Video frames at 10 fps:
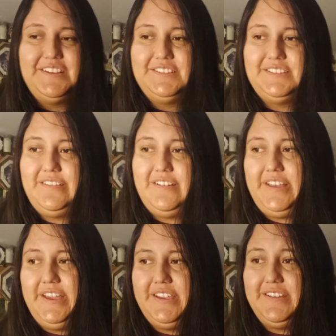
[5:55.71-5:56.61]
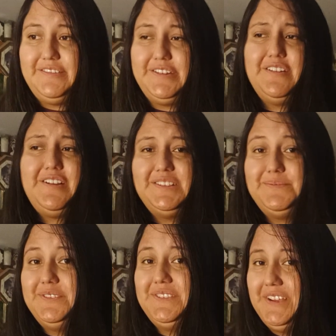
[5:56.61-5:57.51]
So they're like, you're, you're not
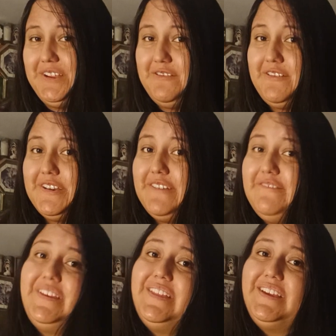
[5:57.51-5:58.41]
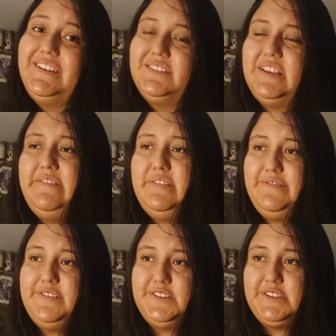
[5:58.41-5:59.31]
supposed to ignore your feelings, even
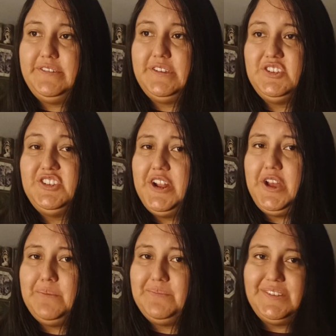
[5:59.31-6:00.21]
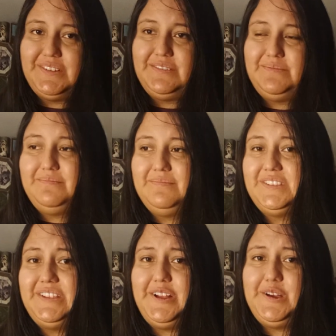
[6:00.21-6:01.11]
if you're doing chin ups and
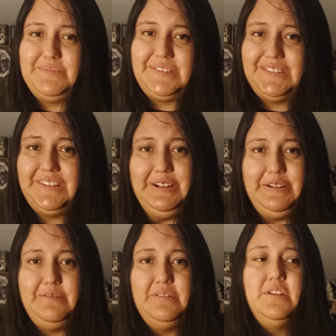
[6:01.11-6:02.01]
sit ups, you know?